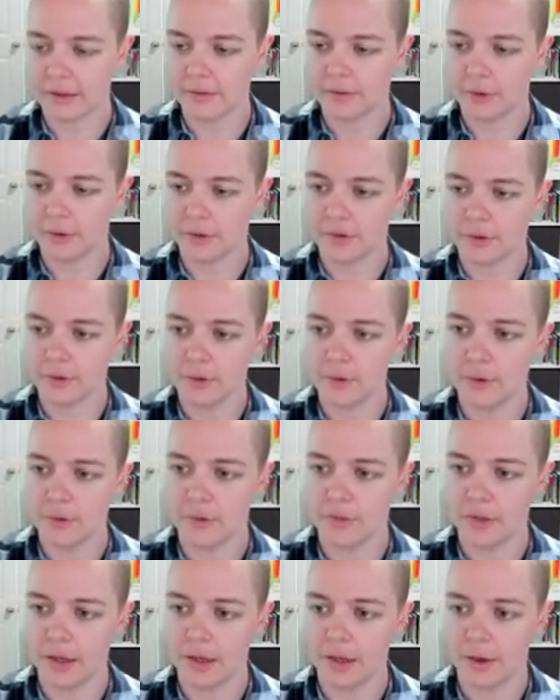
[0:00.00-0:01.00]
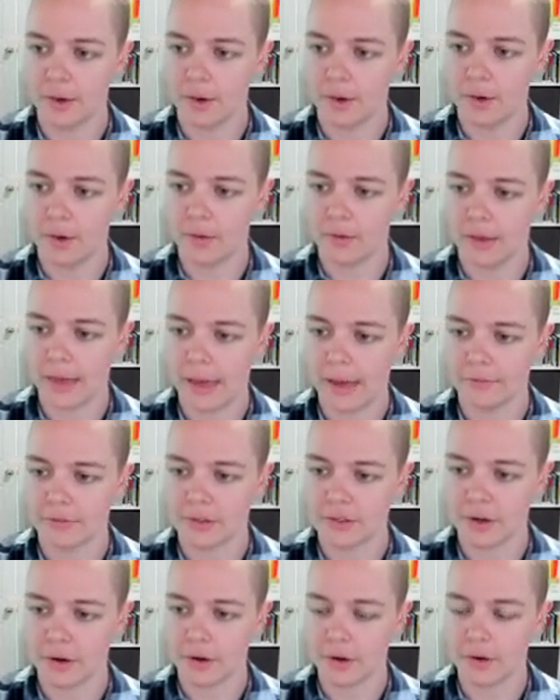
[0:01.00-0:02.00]
There's this new thing called
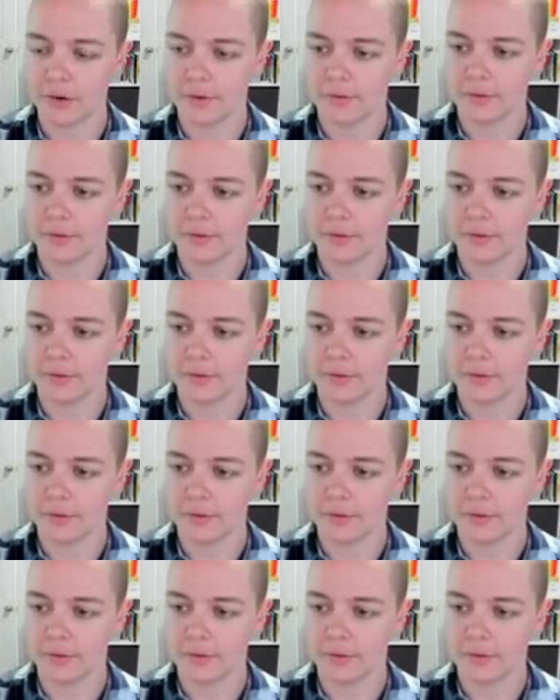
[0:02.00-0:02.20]
avatars